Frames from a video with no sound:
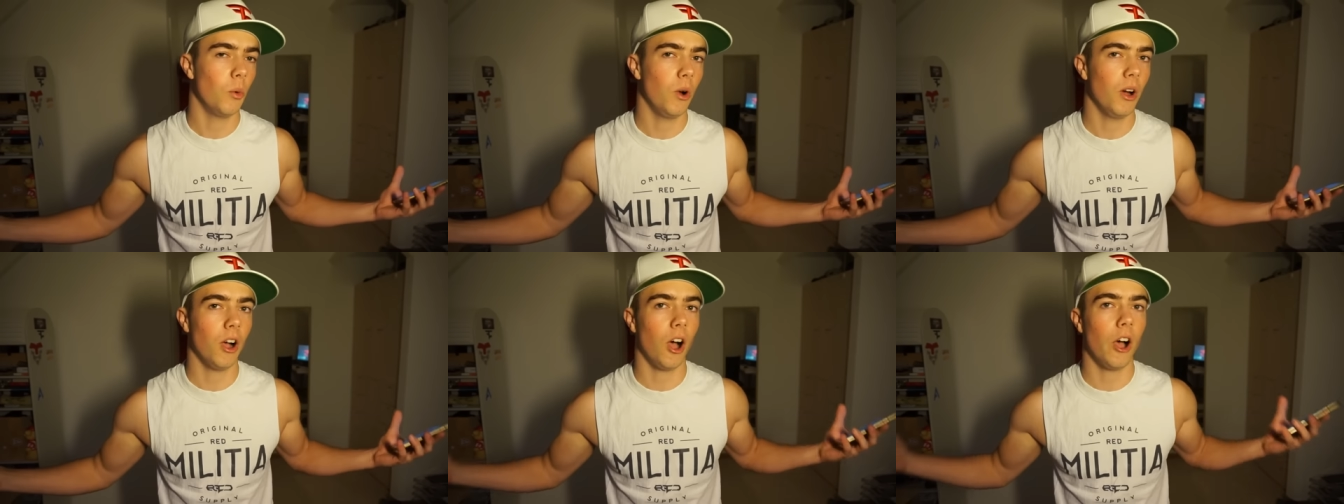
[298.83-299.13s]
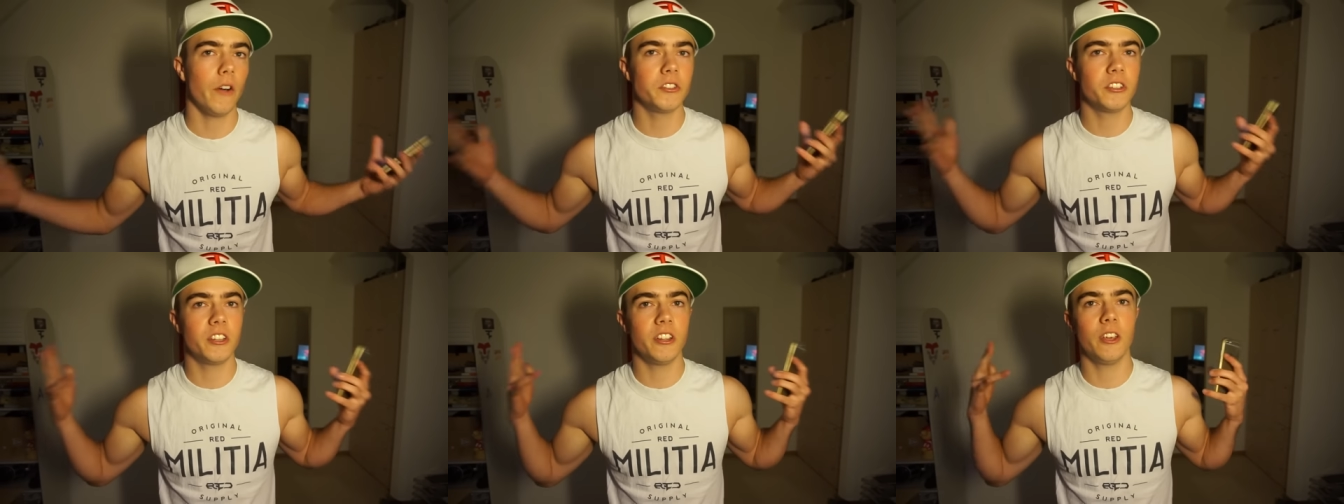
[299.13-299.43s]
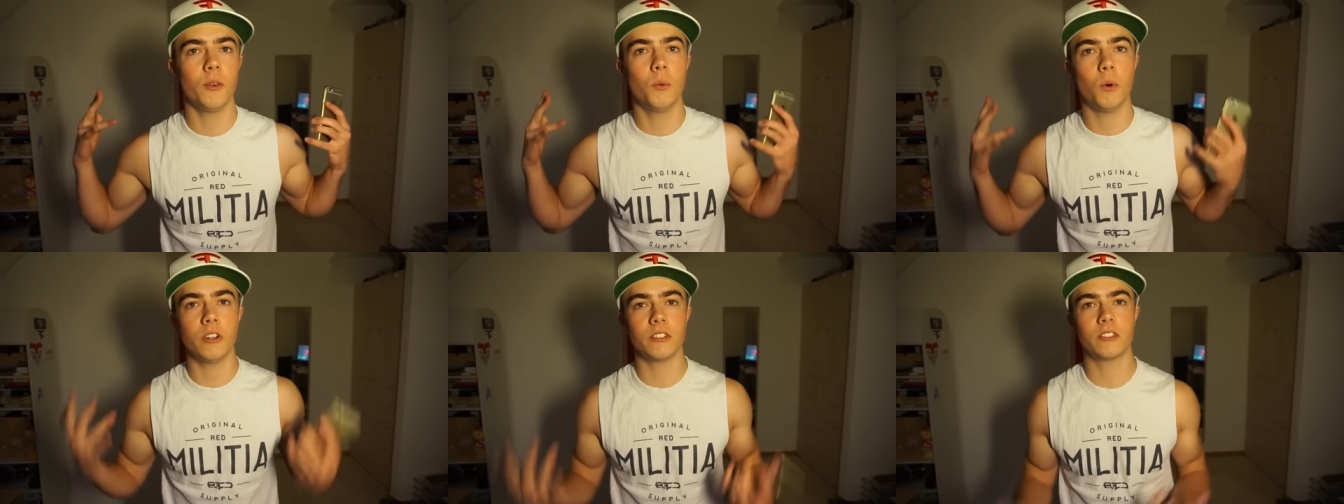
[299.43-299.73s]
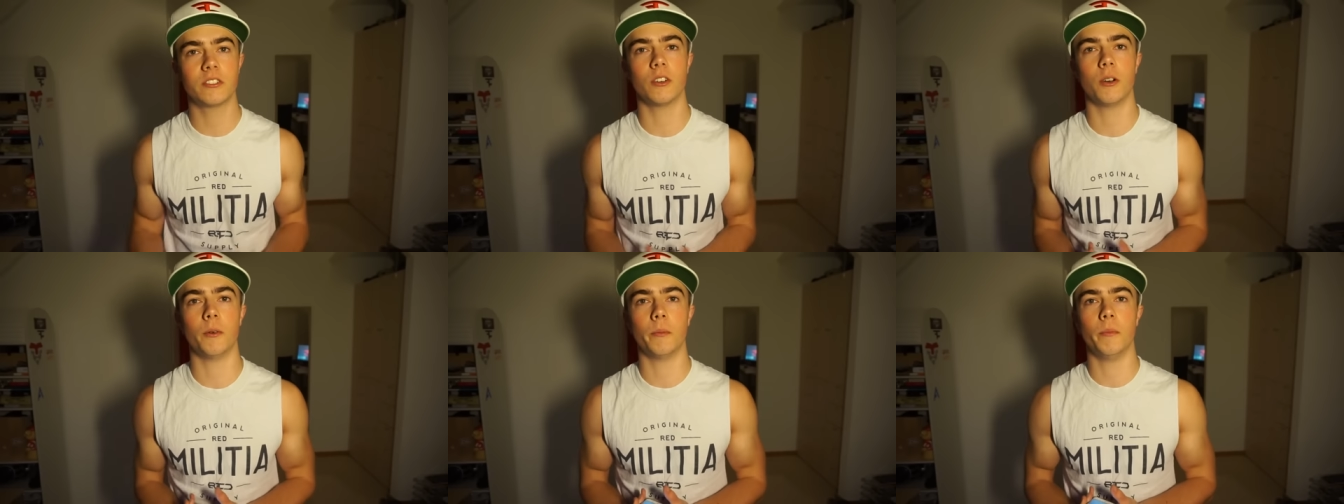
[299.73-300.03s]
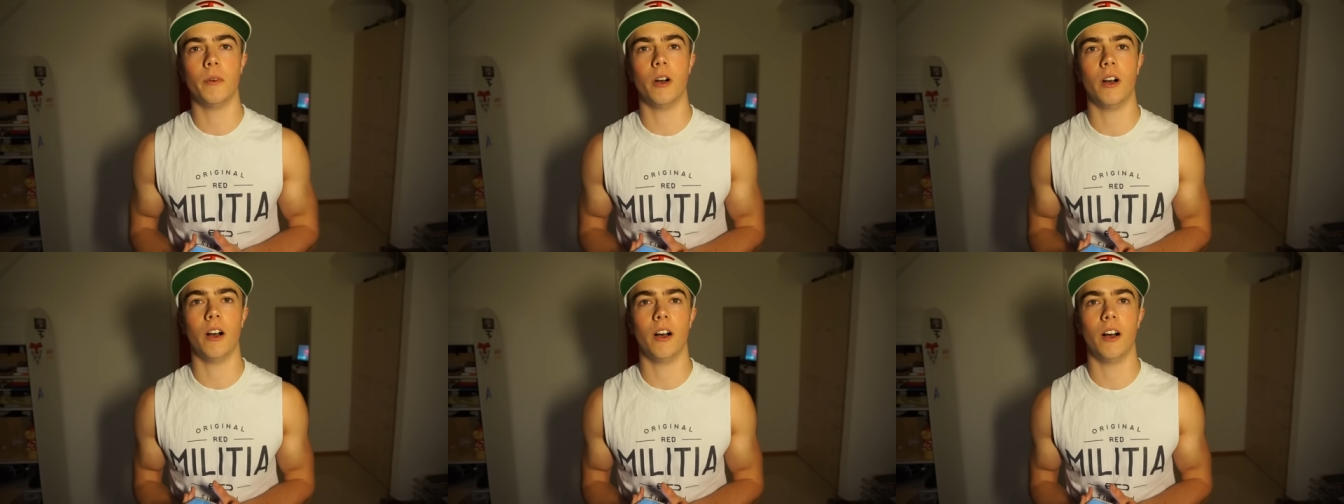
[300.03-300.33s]
Well, obviously you want
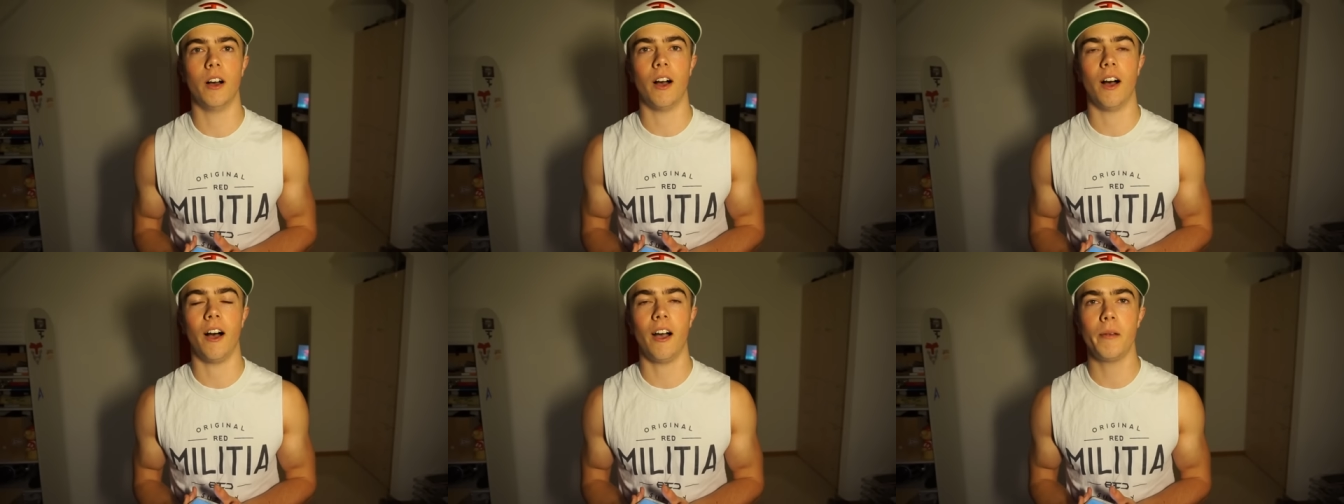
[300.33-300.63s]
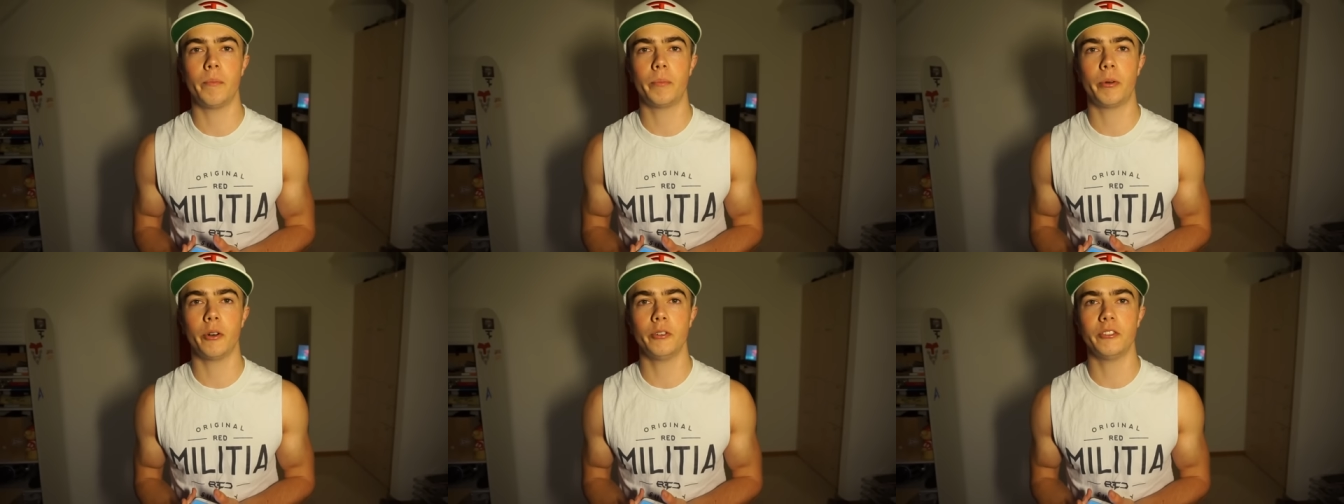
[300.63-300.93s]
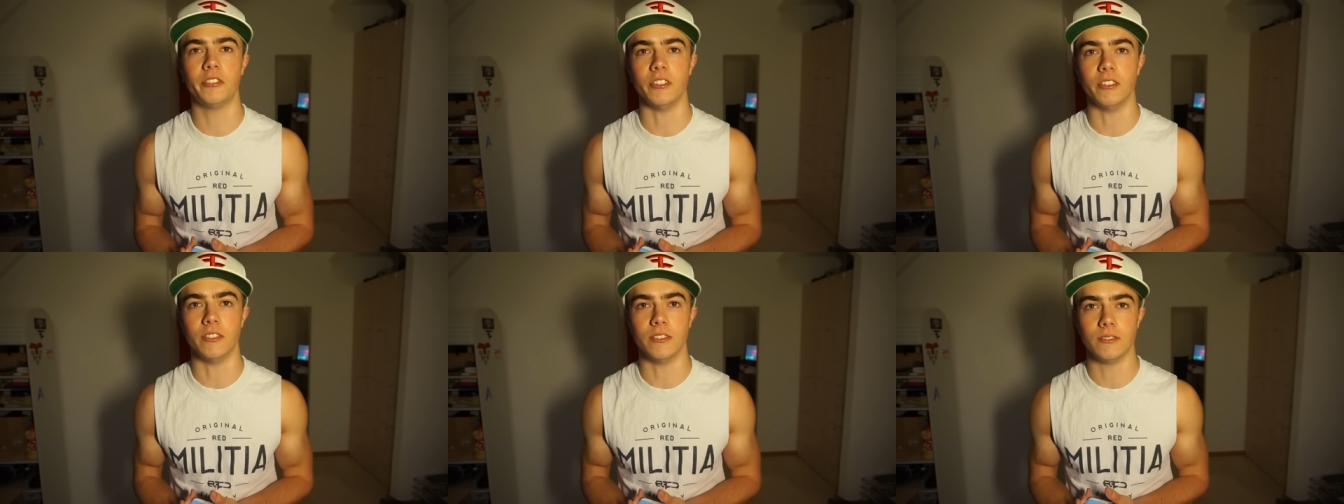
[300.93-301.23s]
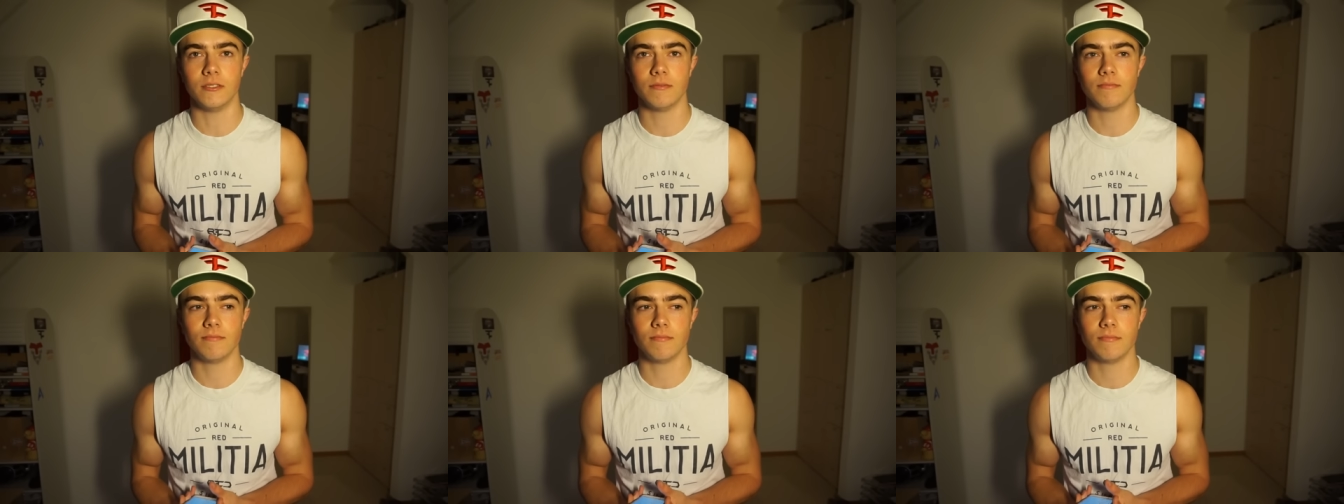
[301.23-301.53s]
some uh, high protein